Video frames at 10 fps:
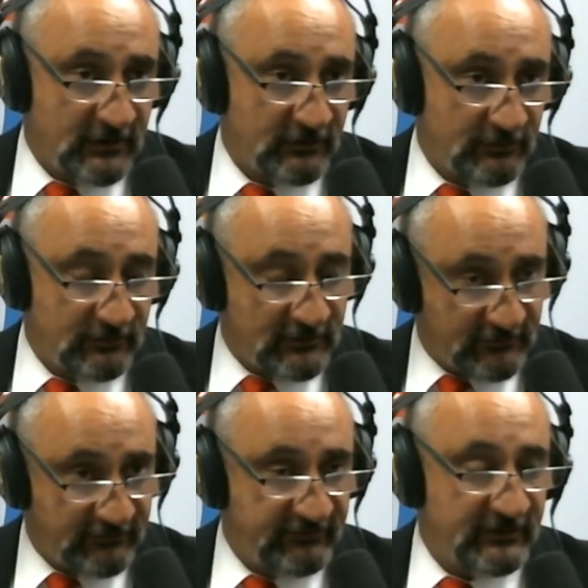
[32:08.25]

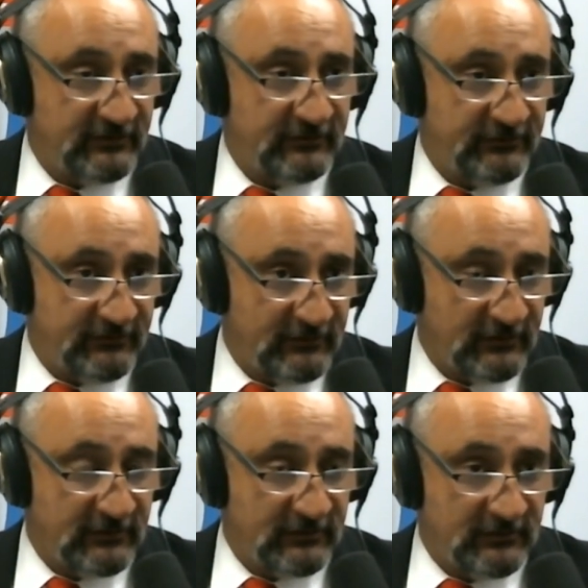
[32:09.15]
there's fears
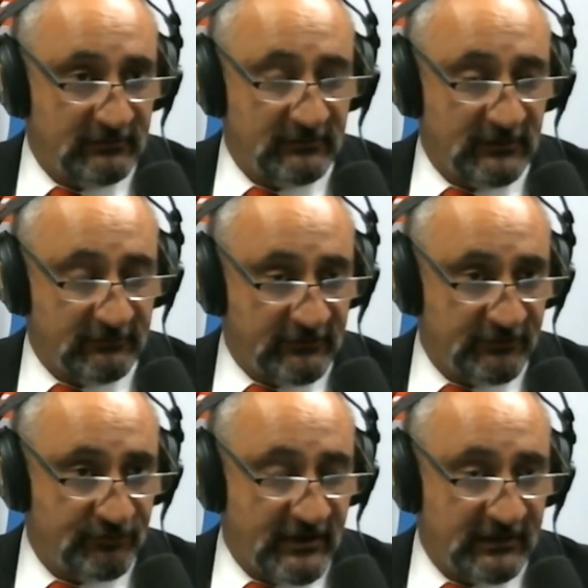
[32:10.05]
of
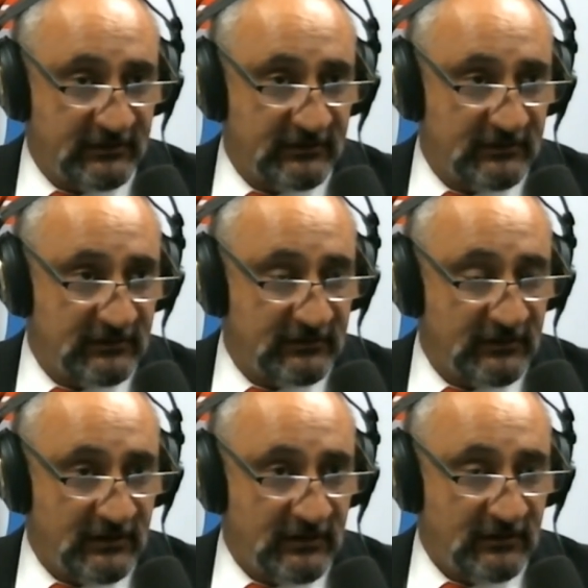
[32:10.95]
contracting the
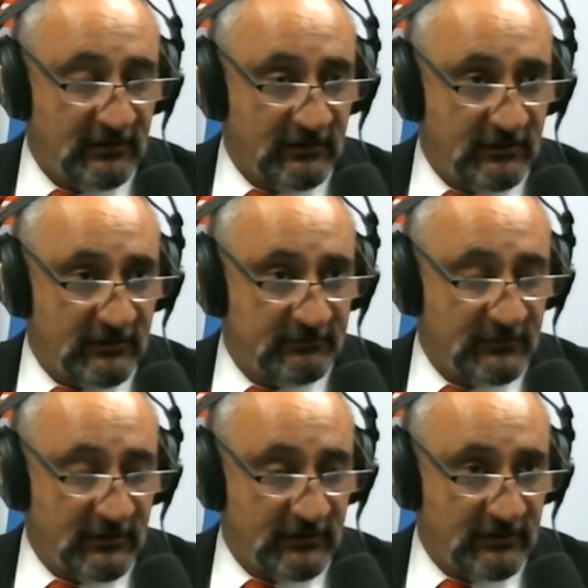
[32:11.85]

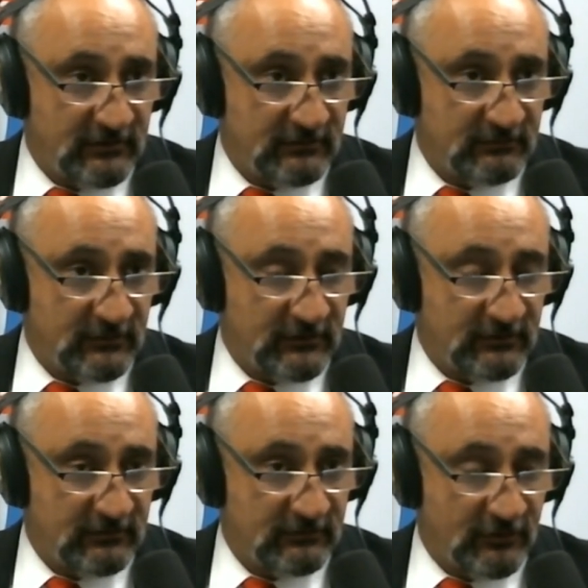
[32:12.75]

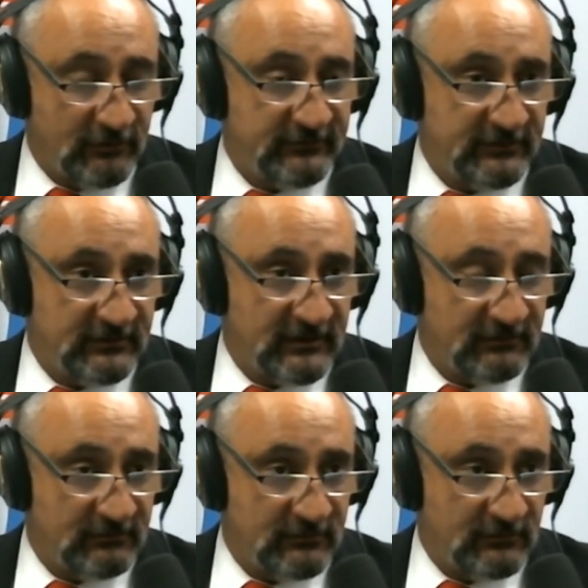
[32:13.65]
COVID,
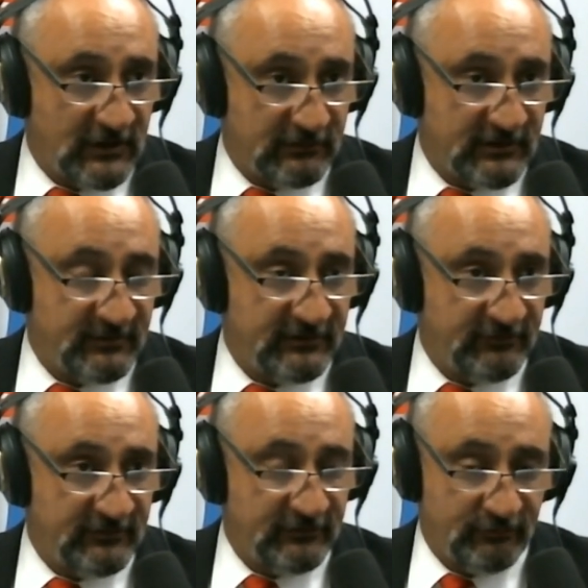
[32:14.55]
then my recommendation is